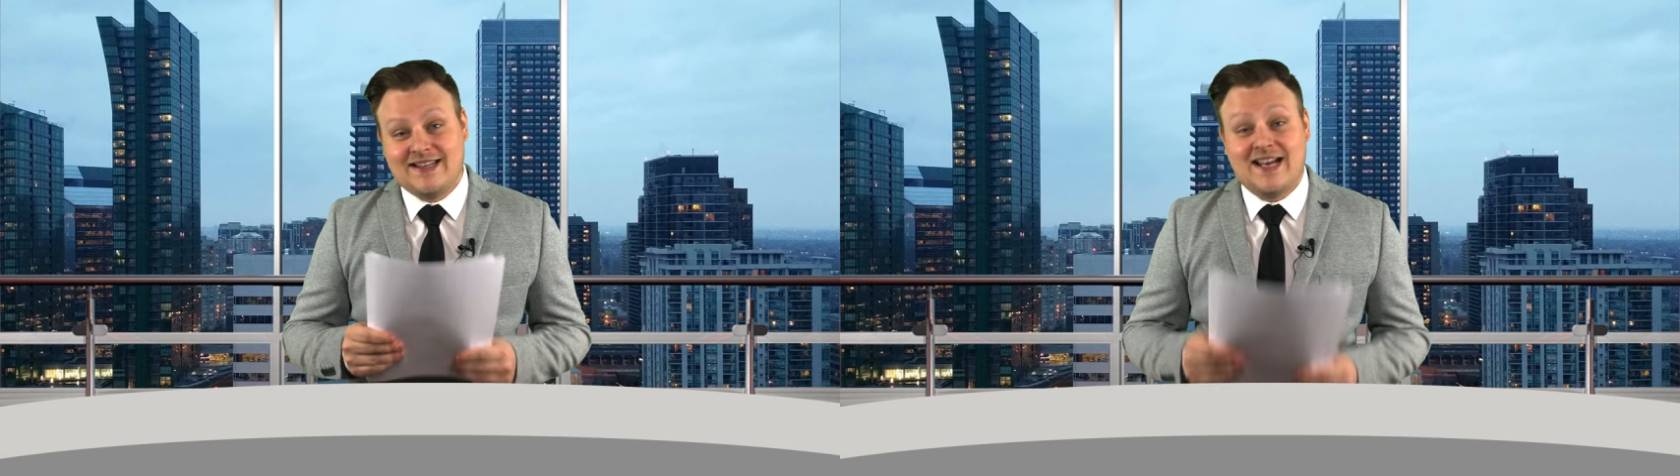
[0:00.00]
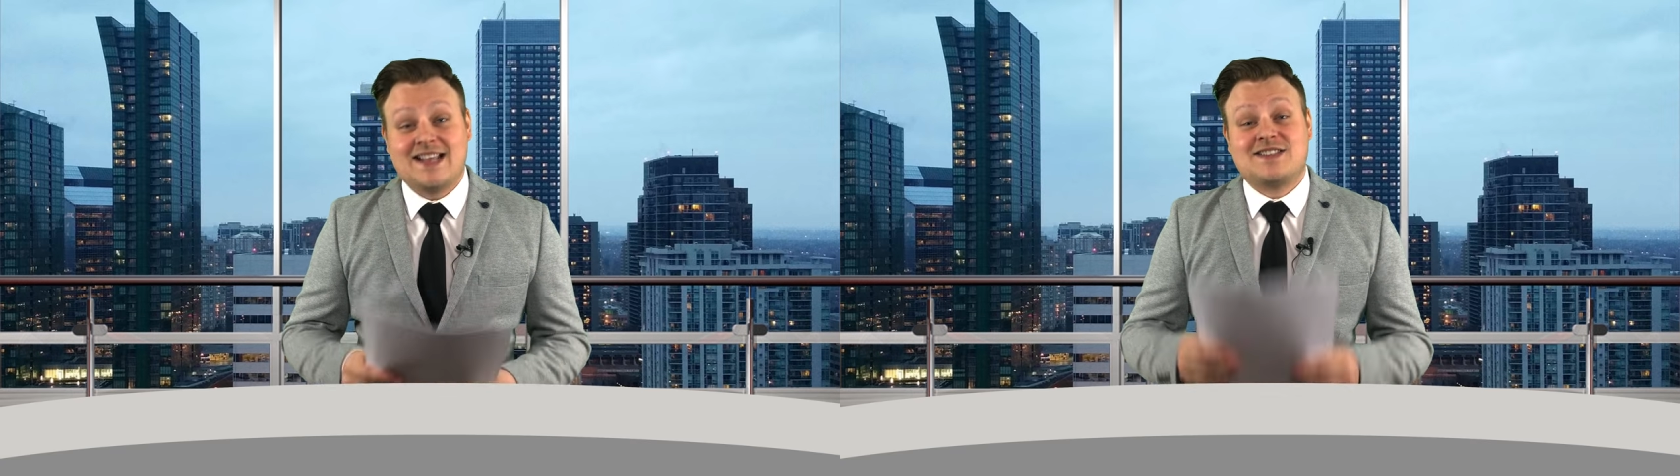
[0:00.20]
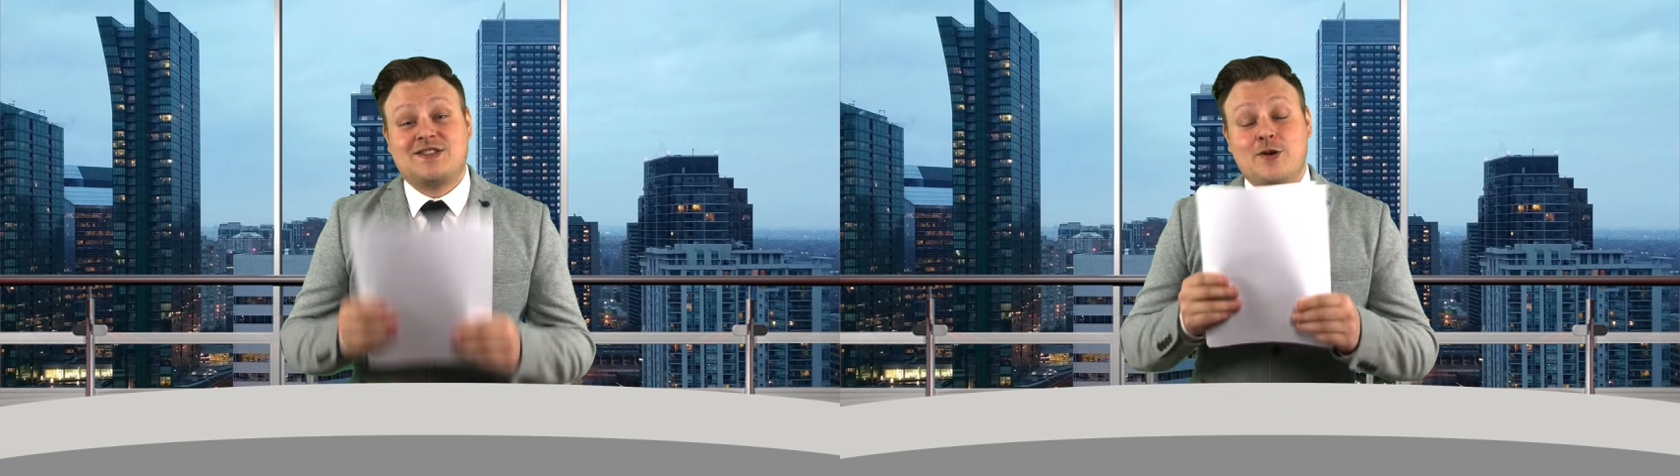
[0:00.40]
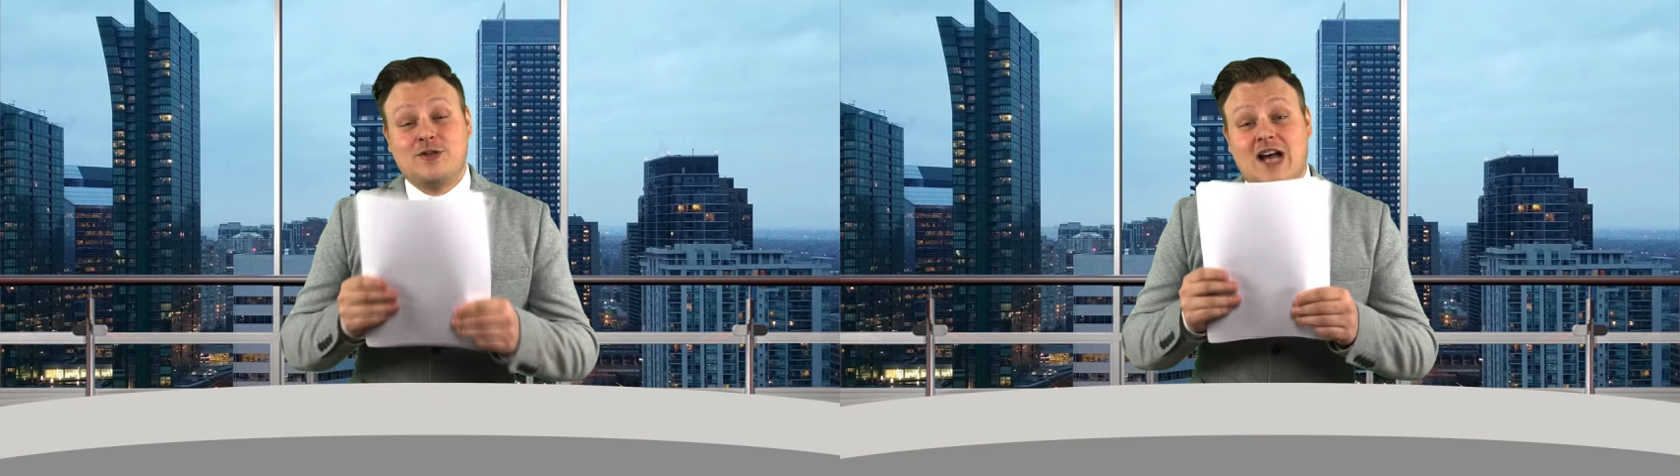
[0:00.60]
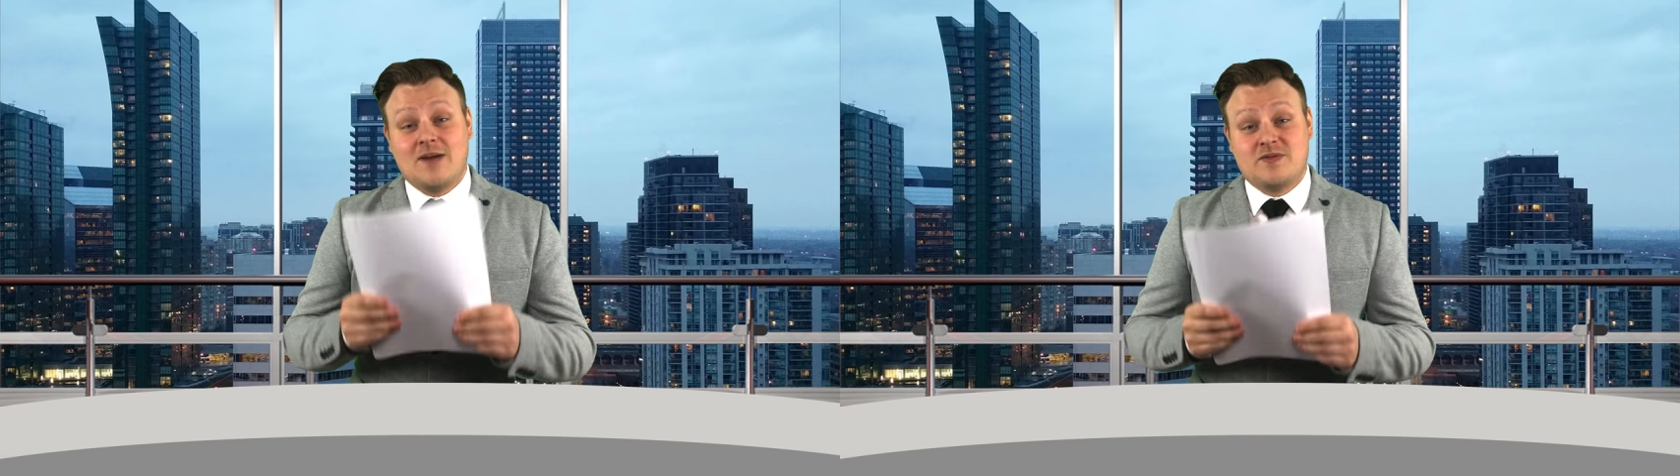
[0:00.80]
that it's 2
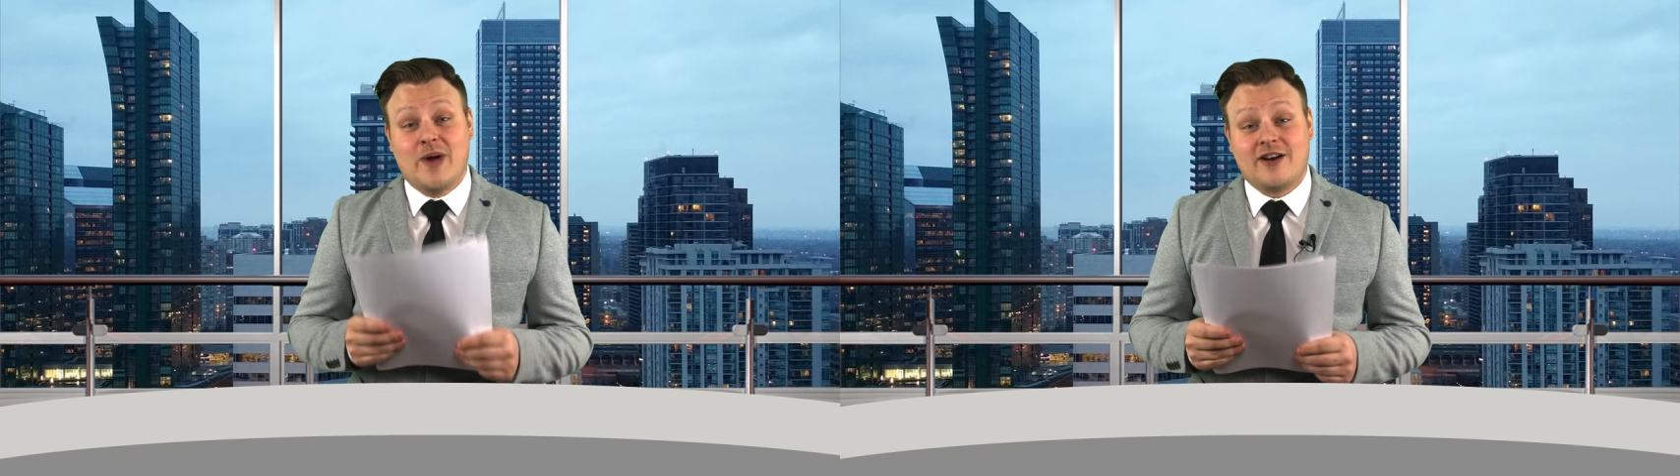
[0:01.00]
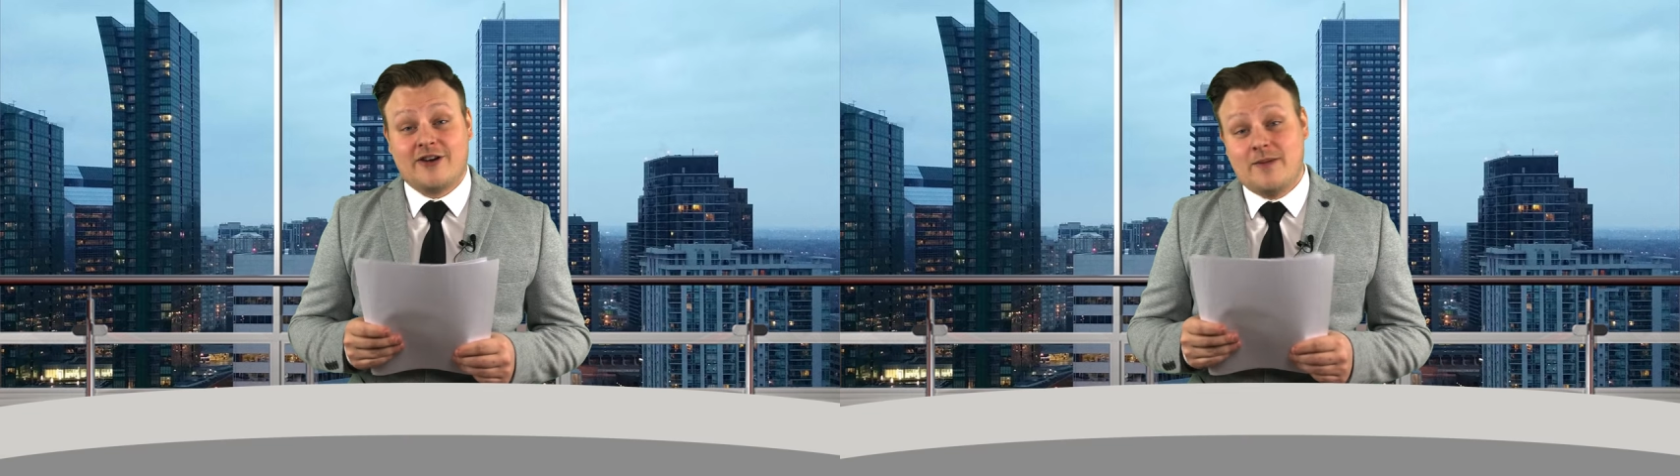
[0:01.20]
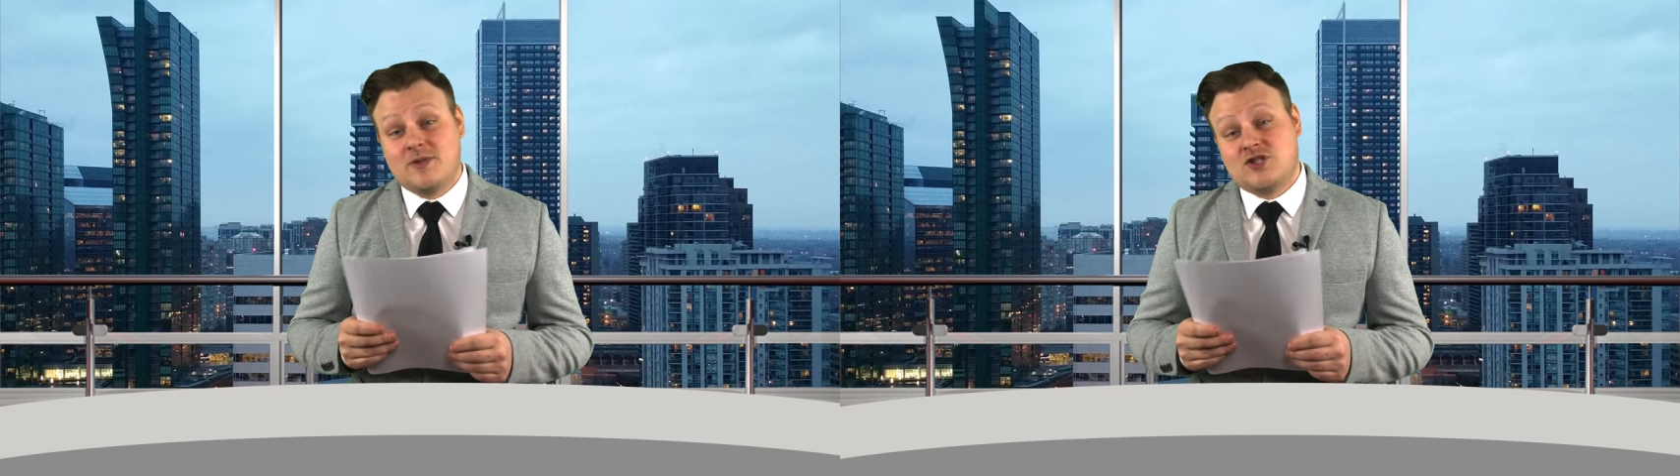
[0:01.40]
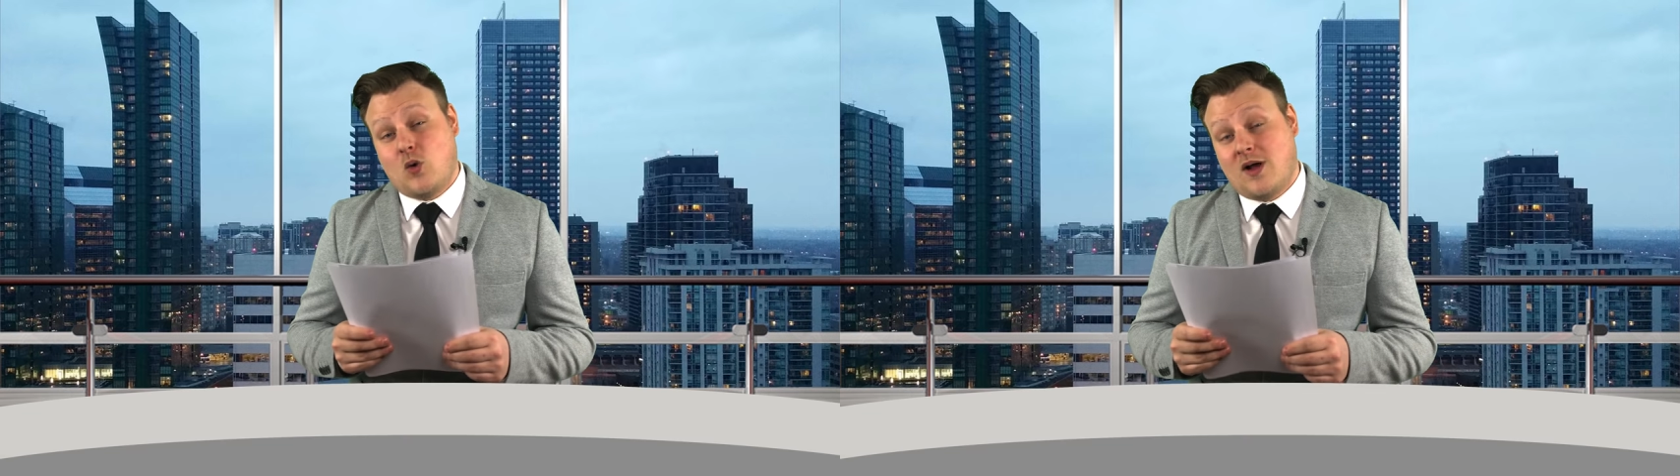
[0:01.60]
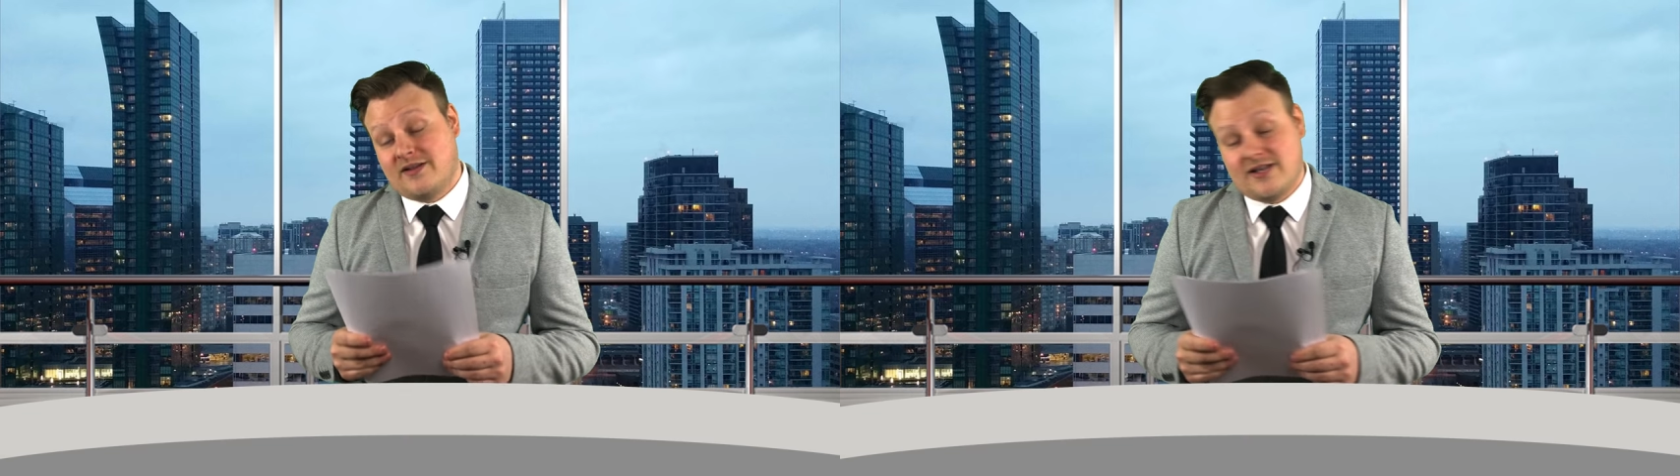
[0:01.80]
times better image
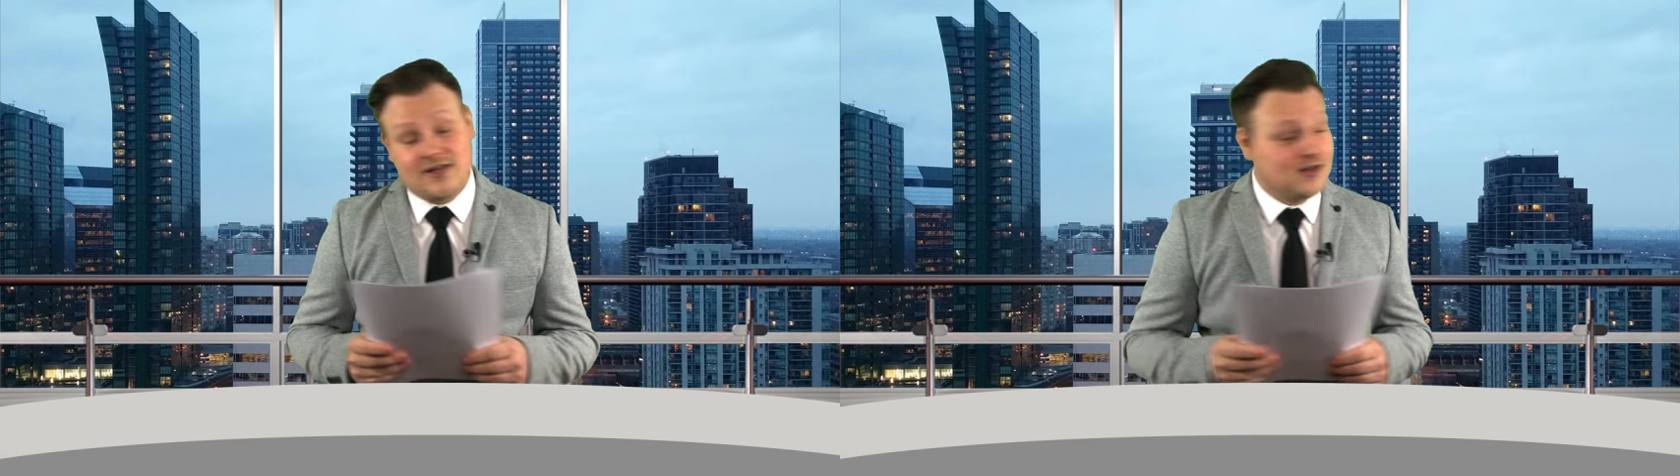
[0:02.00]
quality.